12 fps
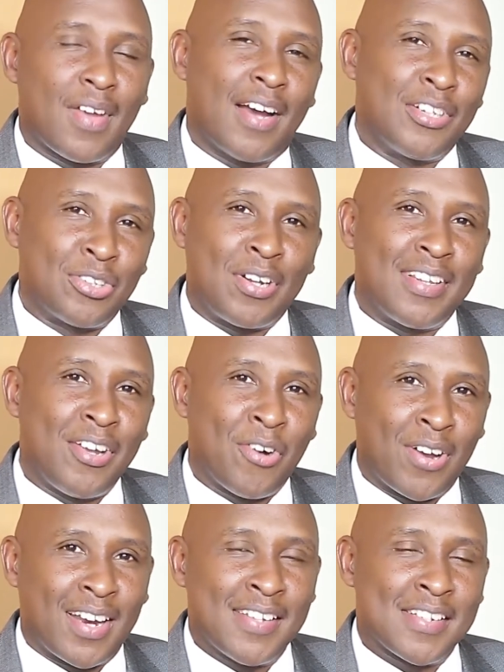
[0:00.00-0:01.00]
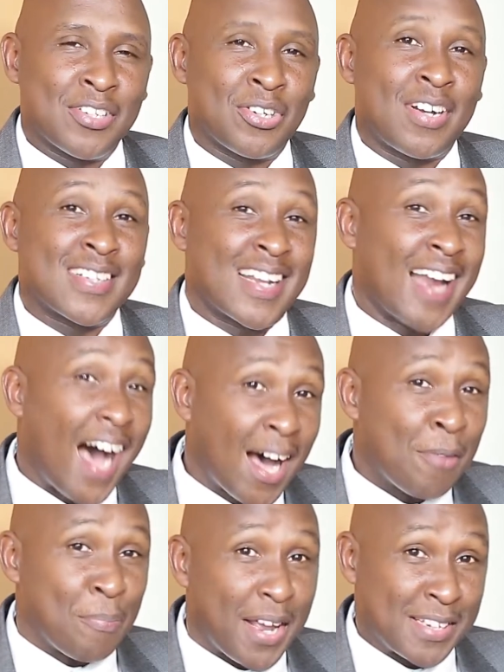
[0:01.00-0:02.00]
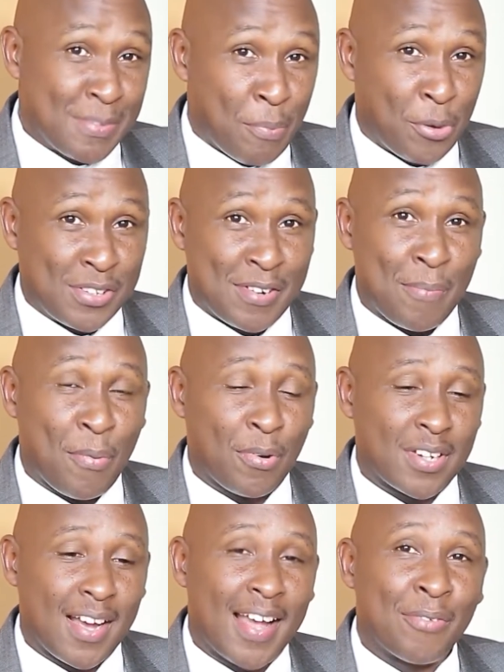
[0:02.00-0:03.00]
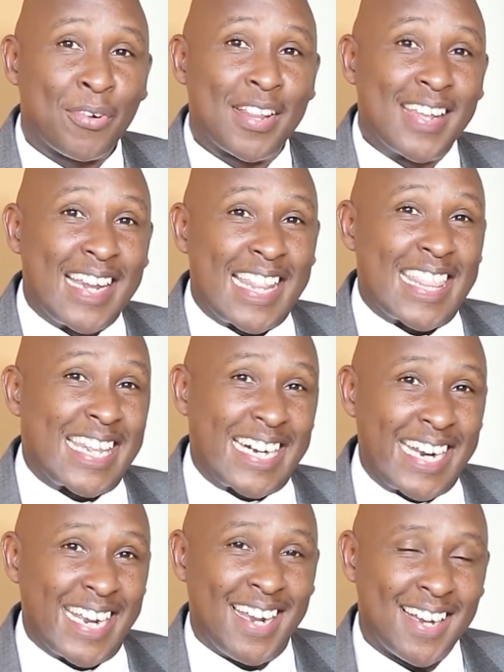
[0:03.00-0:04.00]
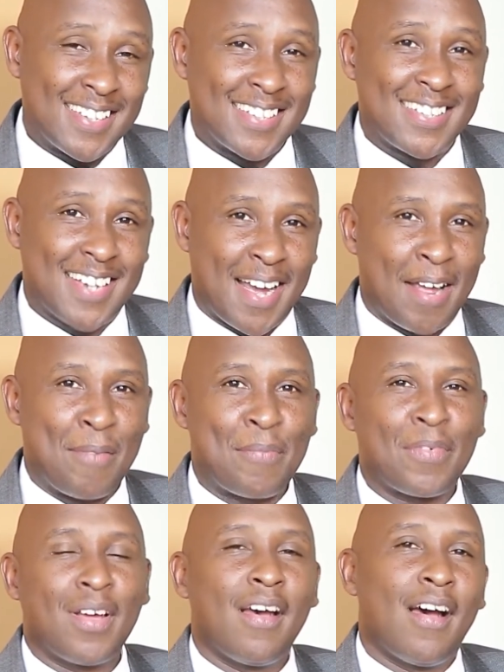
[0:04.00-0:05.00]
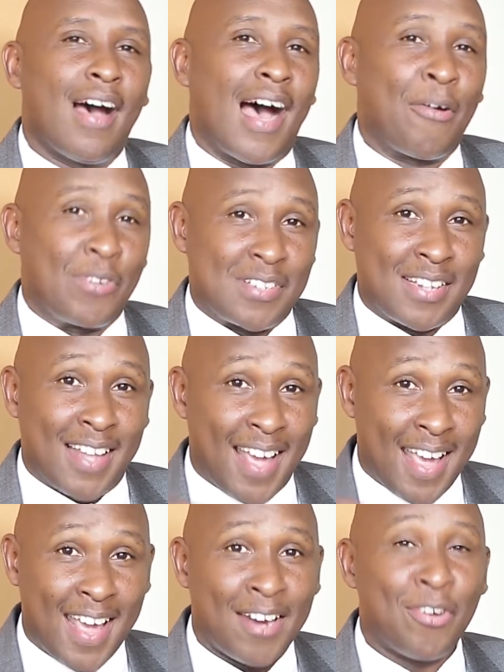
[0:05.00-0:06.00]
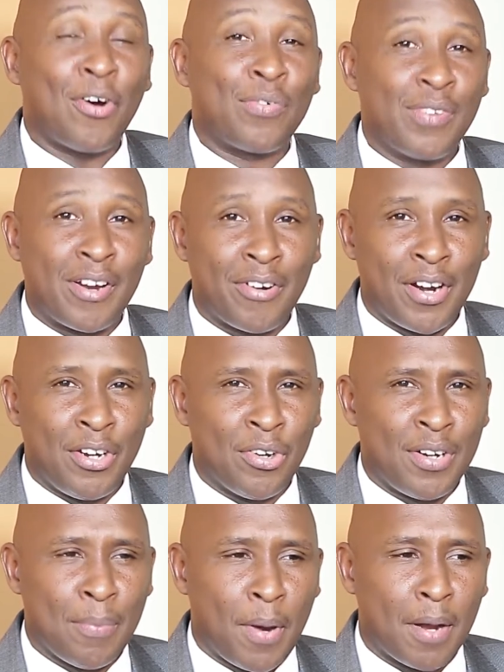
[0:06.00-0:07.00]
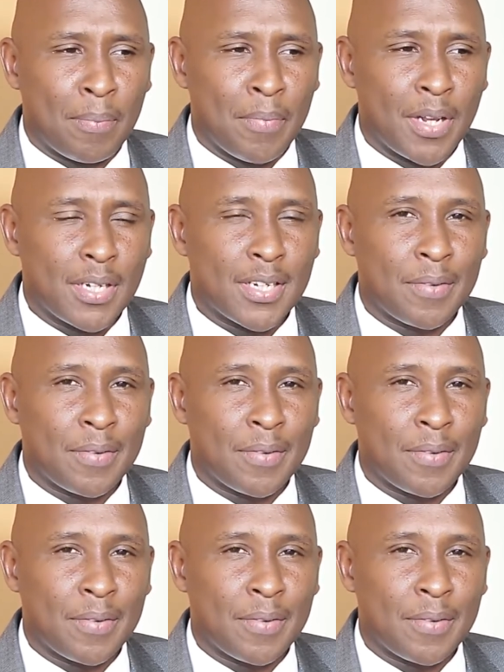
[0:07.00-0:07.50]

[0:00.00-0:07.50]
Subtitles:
I joined the organization as an unpaid sports reporter, and within 3 years' time, I was the head of the radio department.